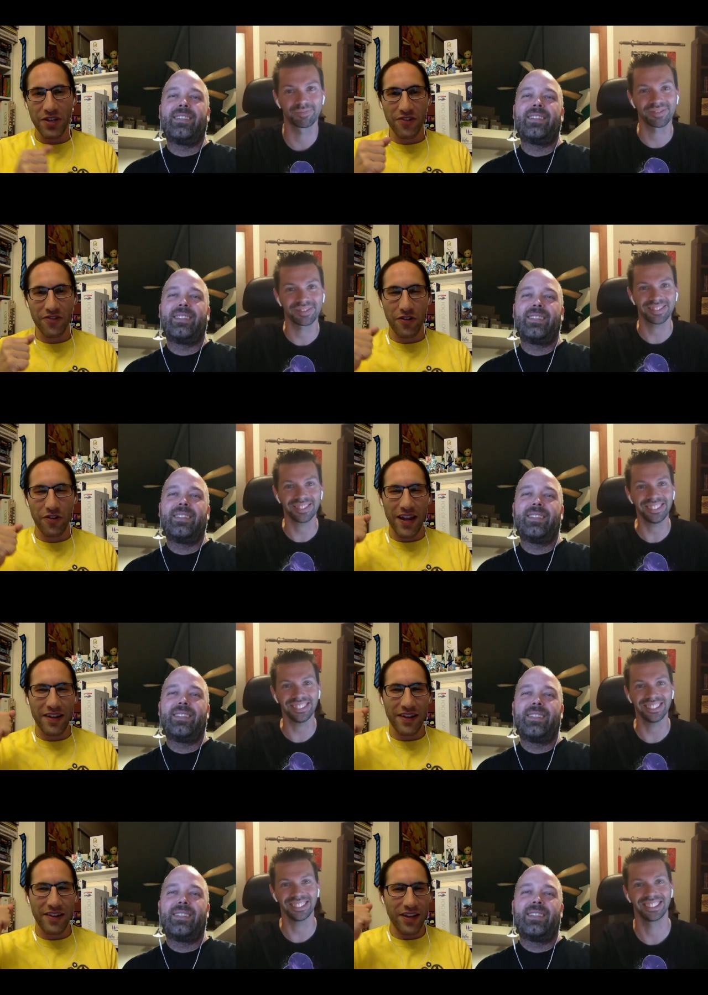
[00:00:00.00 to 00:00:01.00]
Speaker 1: Kickstarter, and
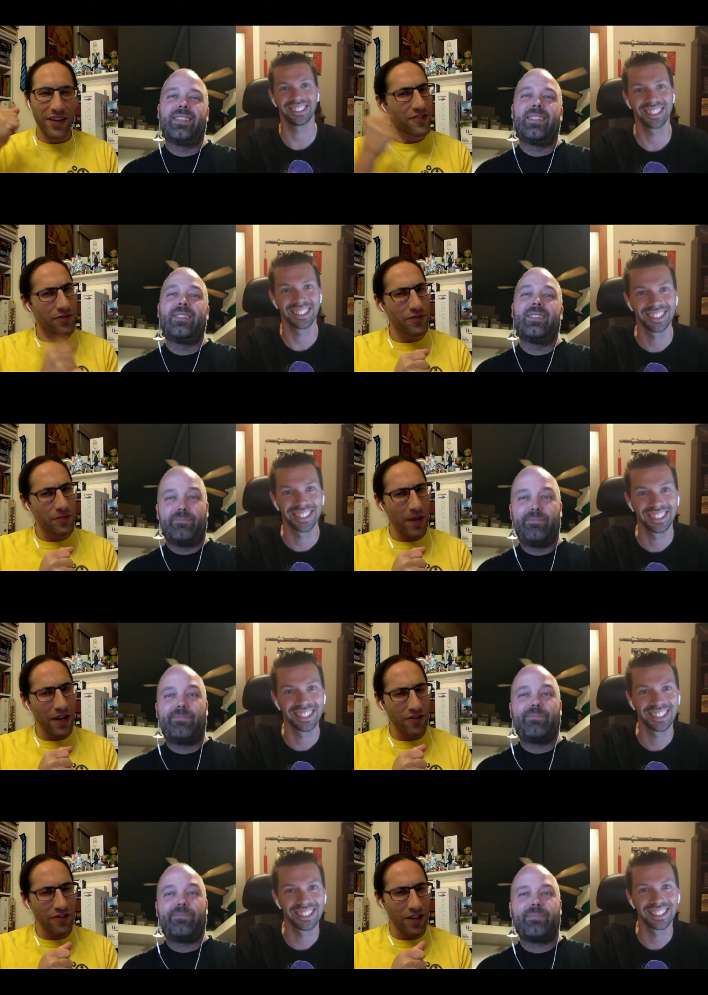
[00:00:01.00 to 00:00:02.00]
is Dice Throne to
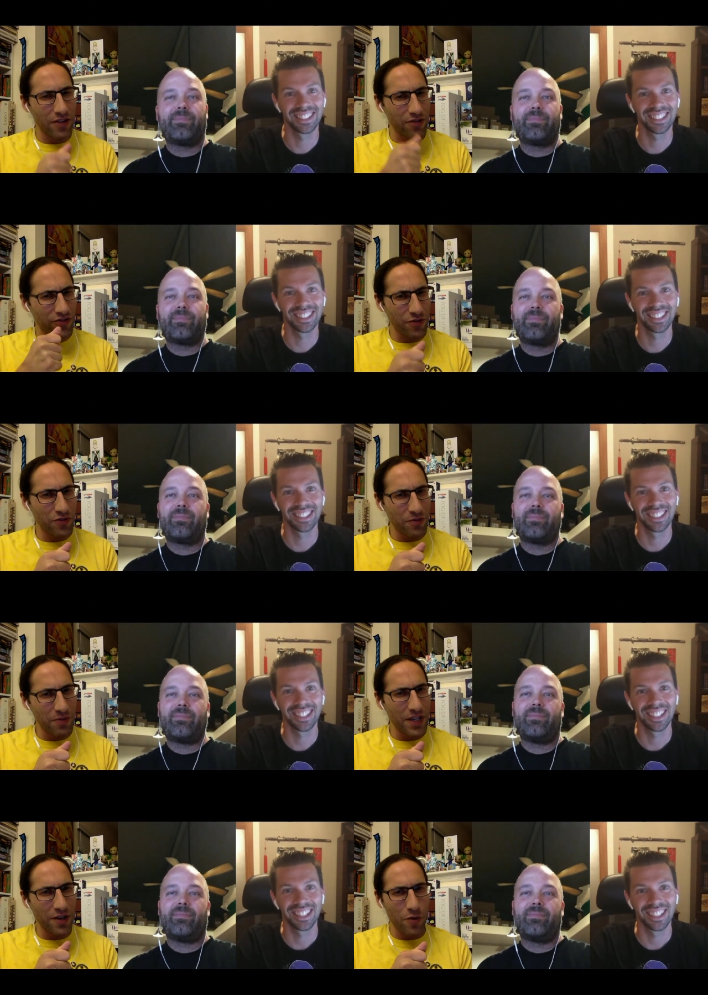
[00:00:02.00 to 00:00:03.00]
backers yet, or soon to
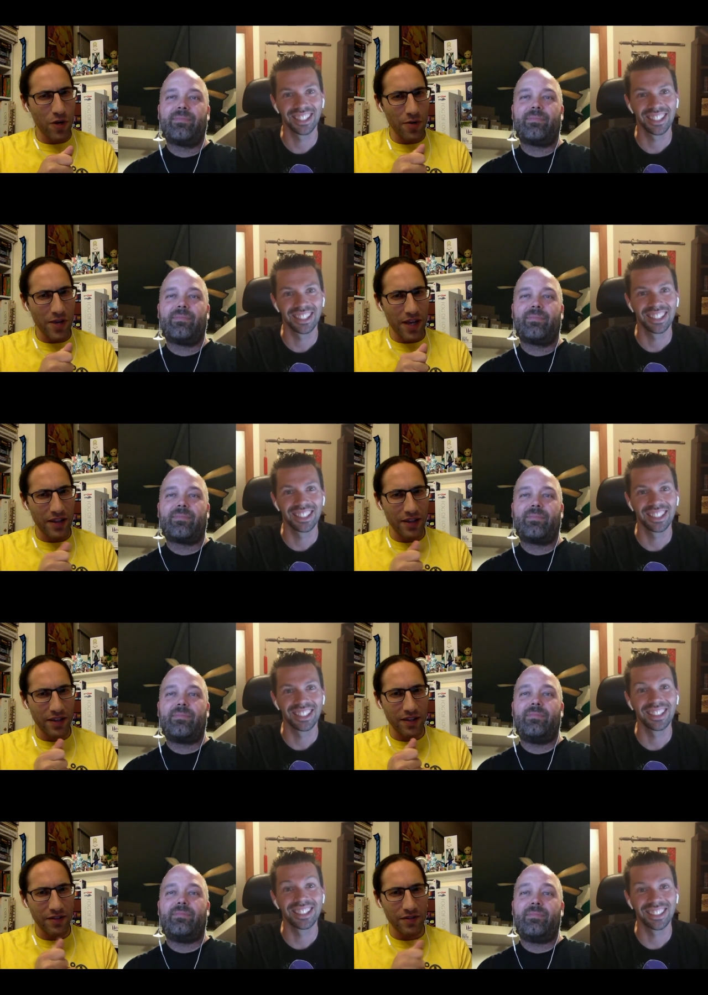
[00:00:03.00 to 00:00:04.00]
be, or where are we at in
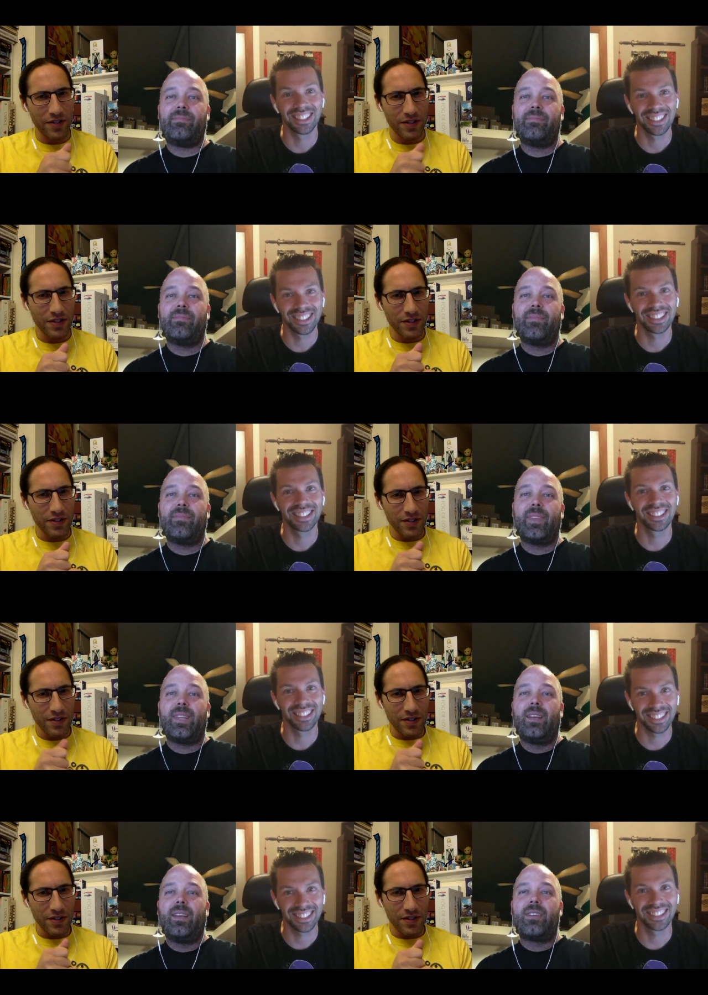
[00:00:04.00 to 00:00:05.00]
the?
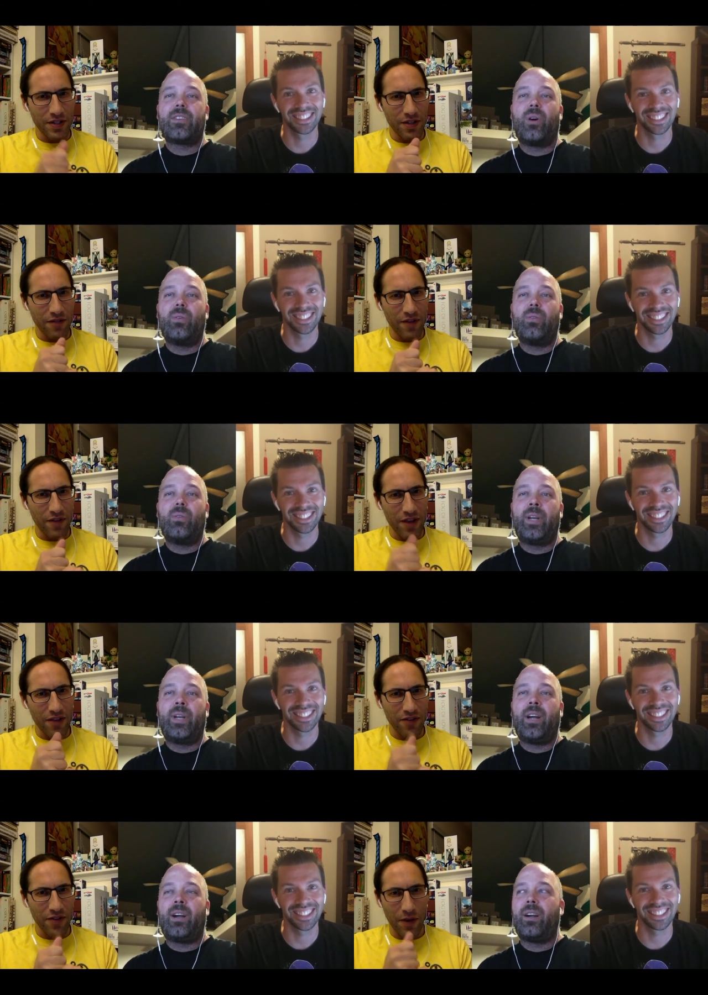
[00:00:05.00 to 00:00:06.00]
In so the we
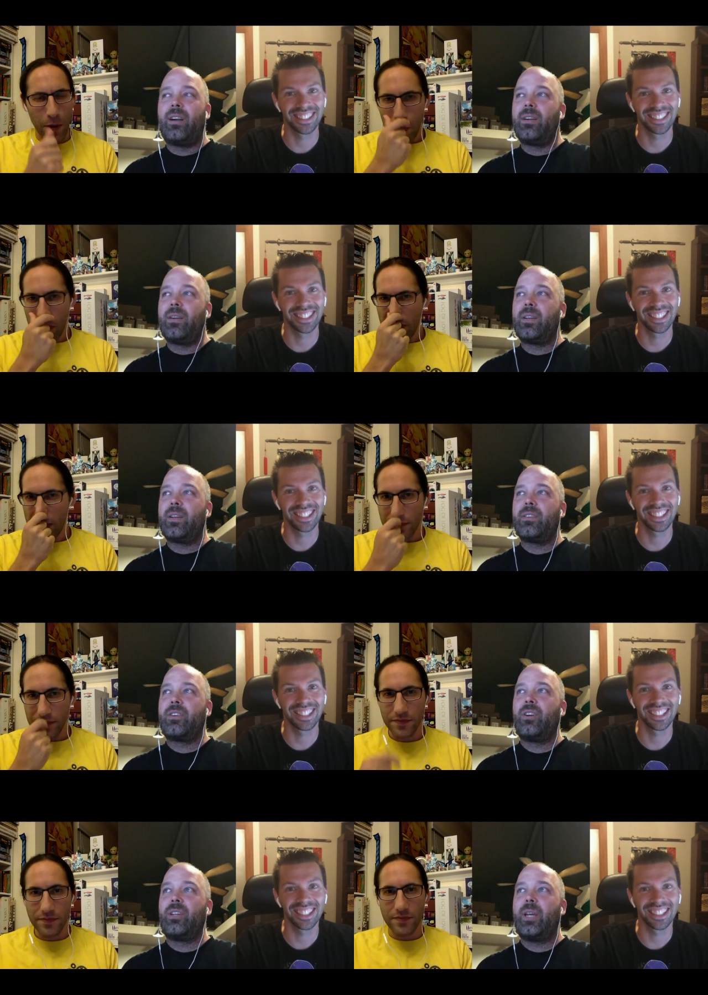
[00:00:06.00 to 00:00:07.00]
Speaker 2: are
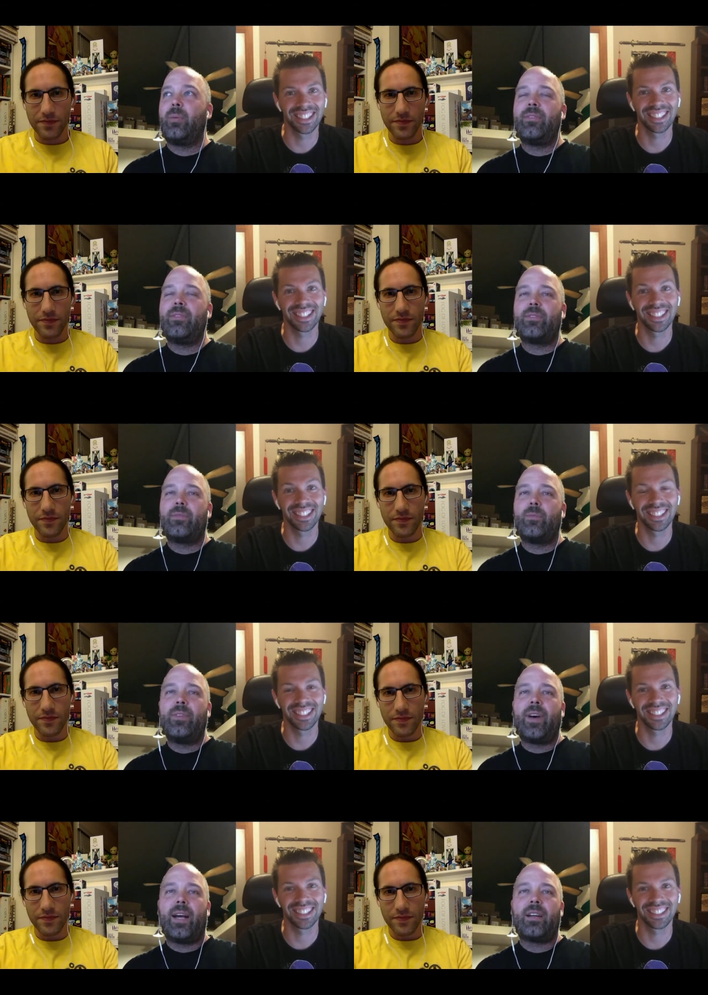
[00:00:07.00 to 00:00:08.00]
currently we've we've
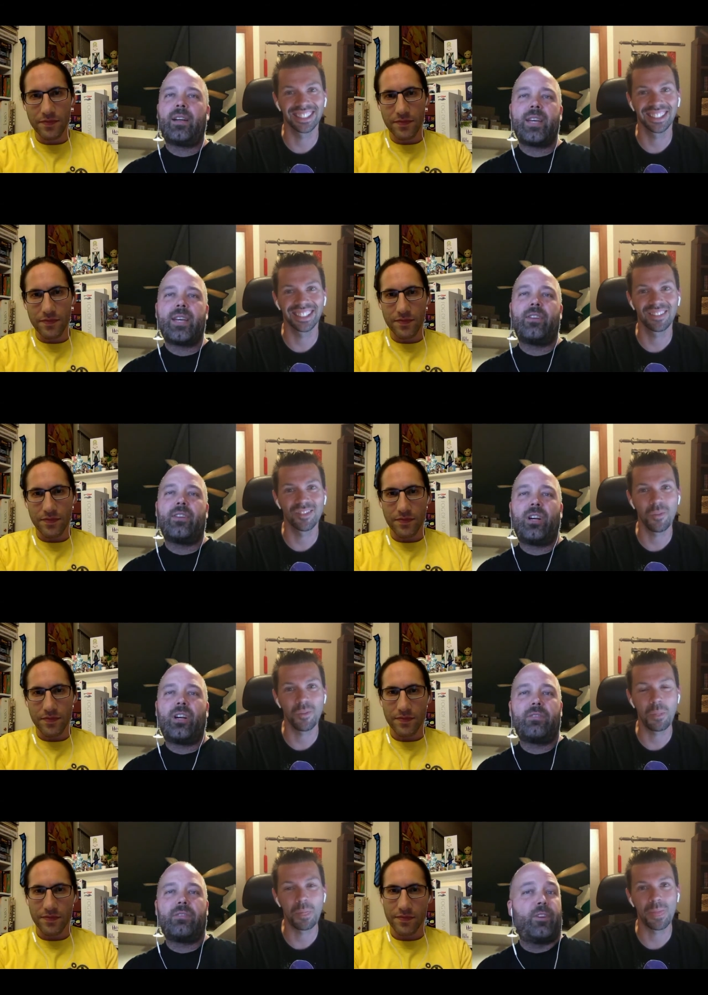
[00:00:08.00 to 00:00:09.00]
uh, contacted all
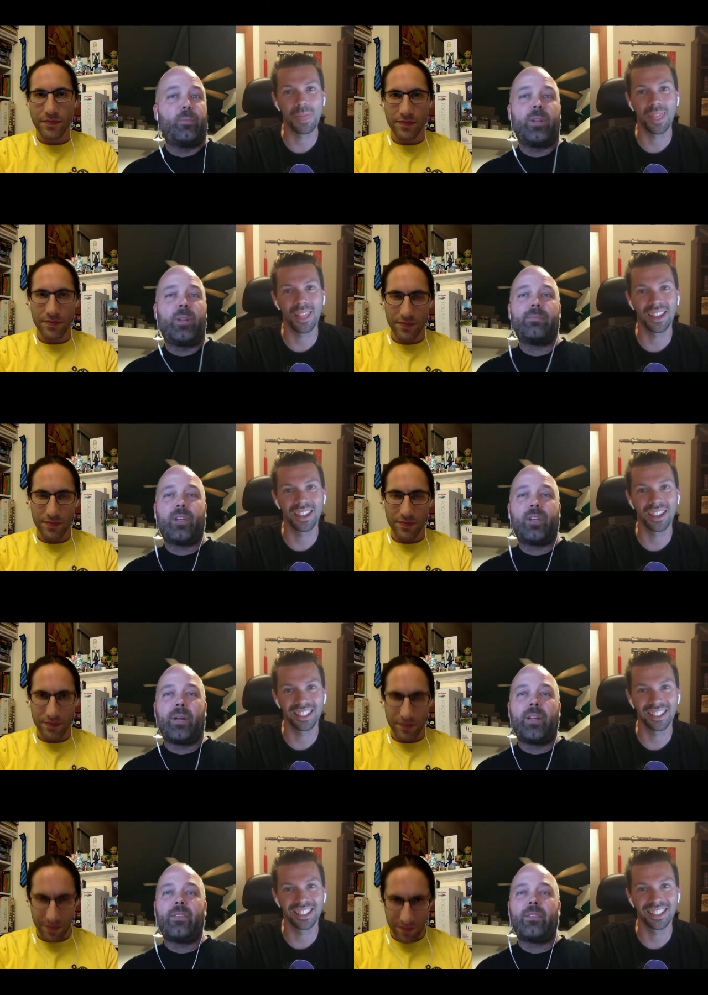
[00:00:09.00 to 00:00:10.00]
our fulfillment
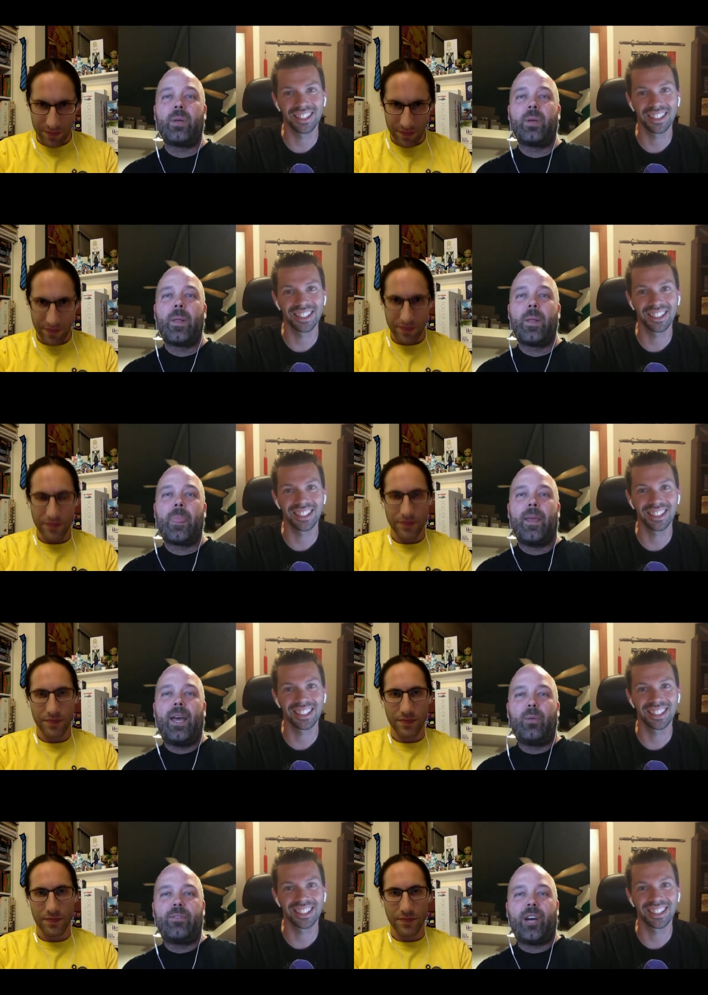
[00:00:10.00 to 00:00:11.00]
companies,
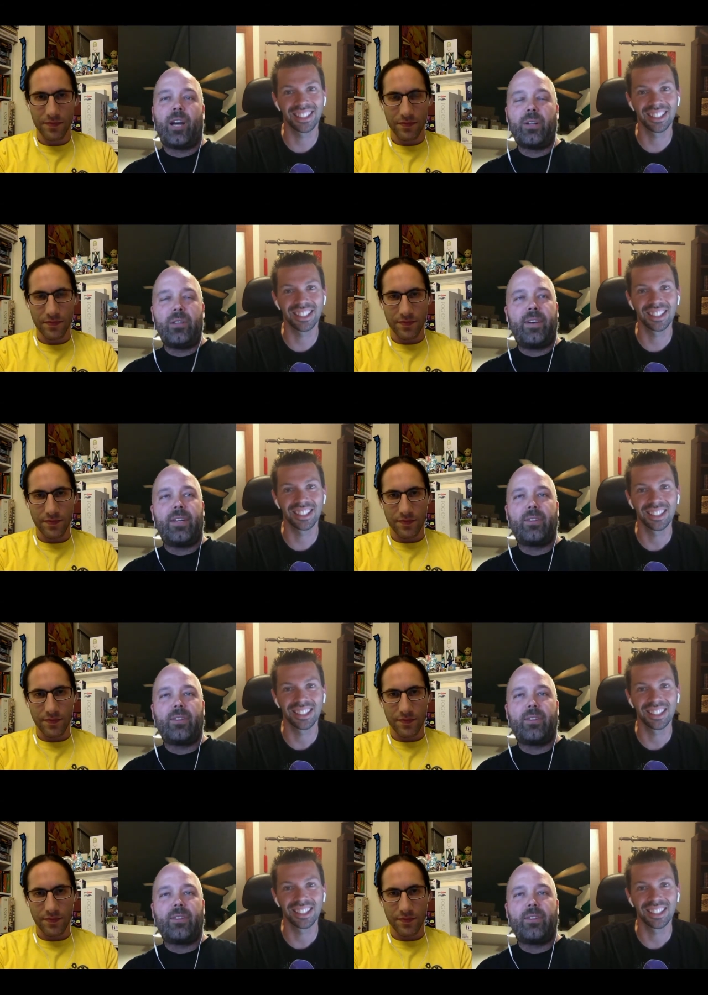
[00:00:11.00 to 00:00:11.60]
and we've talked to the